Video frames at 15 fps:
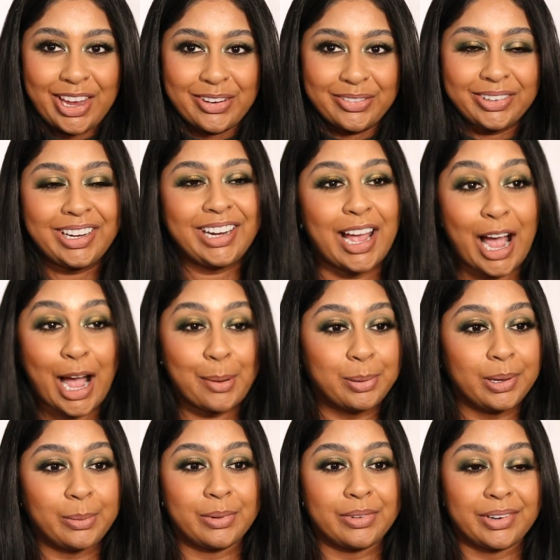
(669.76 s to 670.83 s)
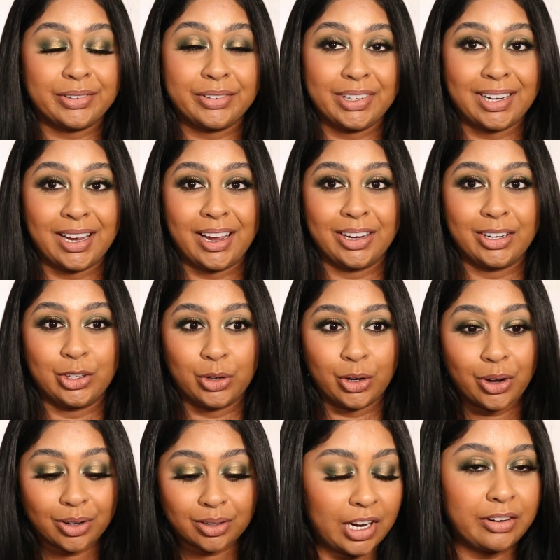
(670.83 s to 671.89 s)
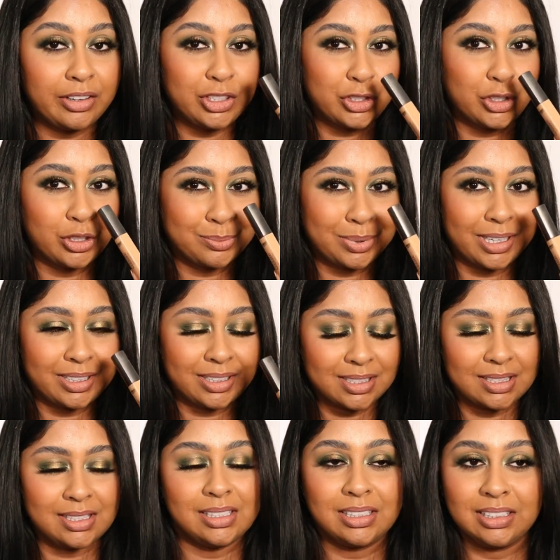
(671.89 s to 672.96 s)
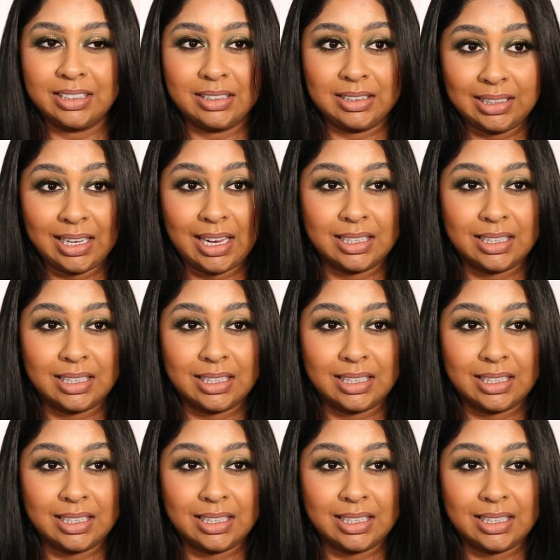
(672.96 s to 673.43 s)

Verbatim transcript: yeah, really happy with everything that I got. Very shocked by the concealer in the